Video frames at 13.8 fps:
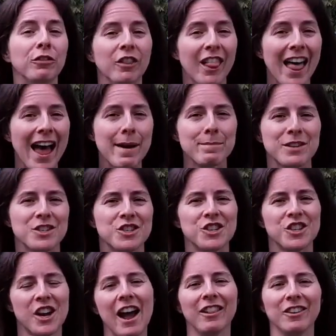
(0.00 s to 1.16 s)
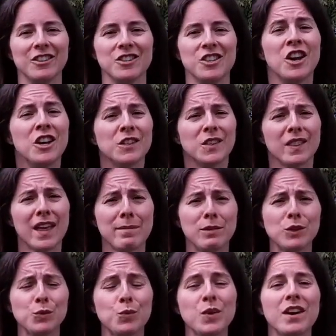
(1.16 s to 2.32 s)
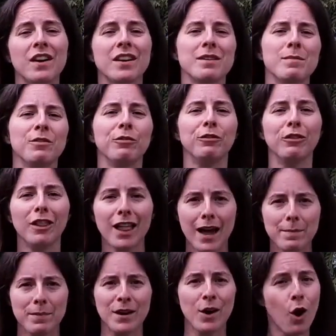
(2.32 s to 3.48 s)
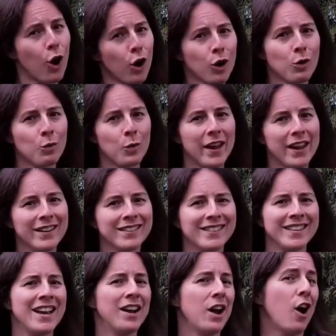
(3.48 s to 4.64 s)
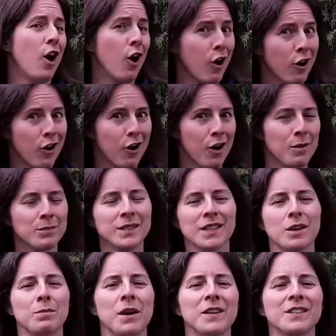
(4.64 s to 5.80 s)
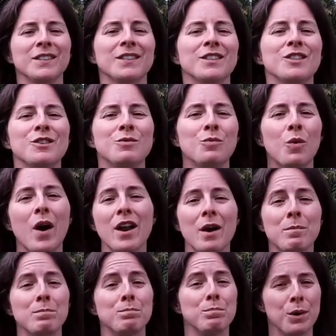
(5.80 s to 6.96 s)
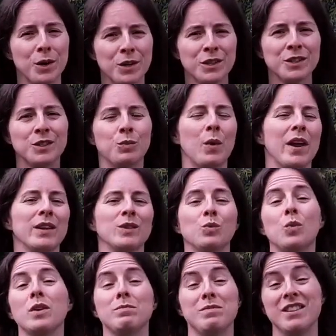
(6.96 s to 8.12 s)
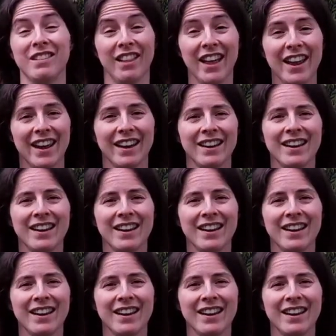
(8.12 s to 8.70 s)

flap challenge. So that means we are going to be flapping our wings, our arms, in comparison to what a bird's wings would be like.